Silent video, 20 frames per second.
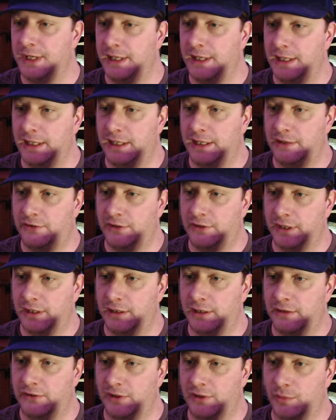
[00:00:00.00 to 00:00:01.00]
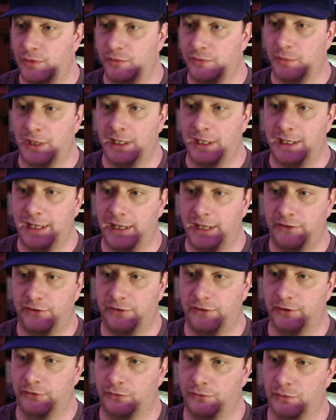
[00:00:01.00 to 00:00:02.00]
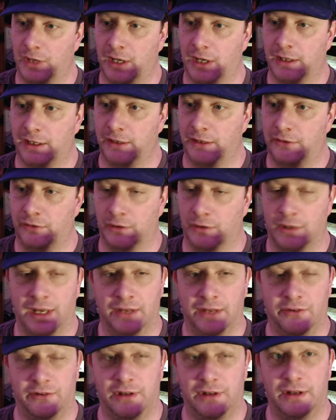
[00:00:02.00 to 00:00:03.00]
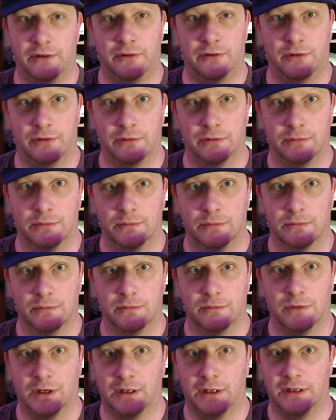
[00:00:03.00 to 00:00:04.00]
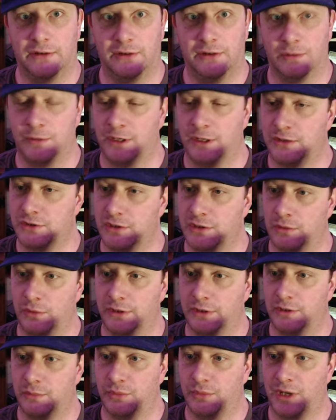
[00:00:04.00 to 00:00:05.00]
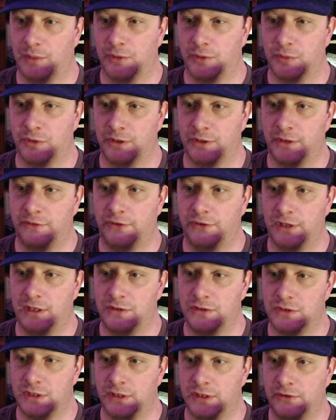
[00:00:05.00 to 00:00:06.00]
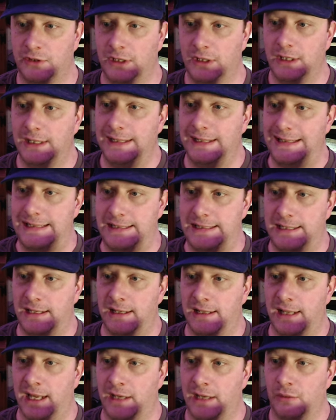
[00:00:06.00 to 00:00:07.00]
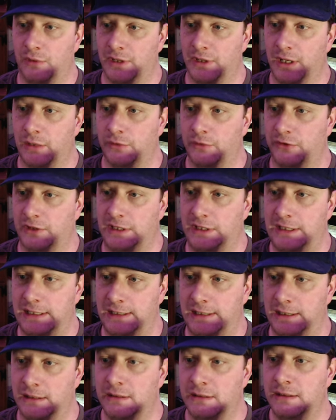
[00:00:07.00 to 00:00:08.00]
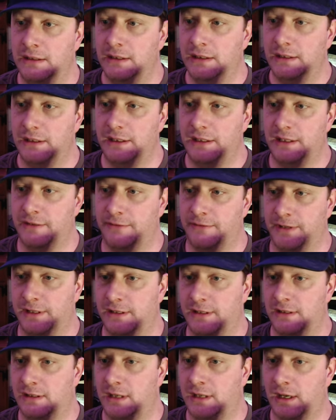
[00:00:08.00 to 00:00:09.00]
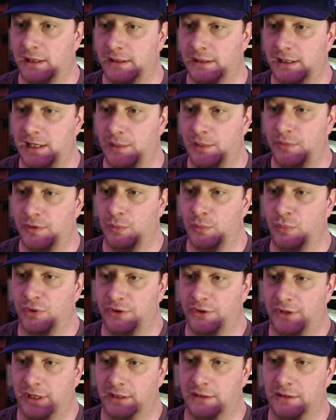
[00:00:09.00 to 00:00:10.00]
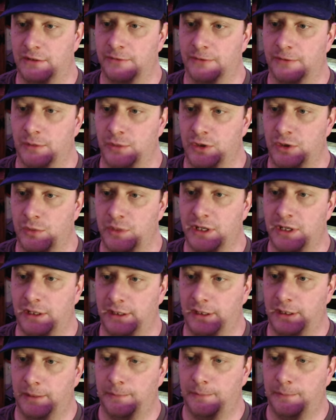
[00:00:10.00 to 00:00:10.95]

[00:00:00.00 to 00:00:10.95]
He said, some of my Estes rockets, or Estes rockets, I'm not sure what the proper pronunciation is, did that when I was a kid if I did not keep them protected from humidity.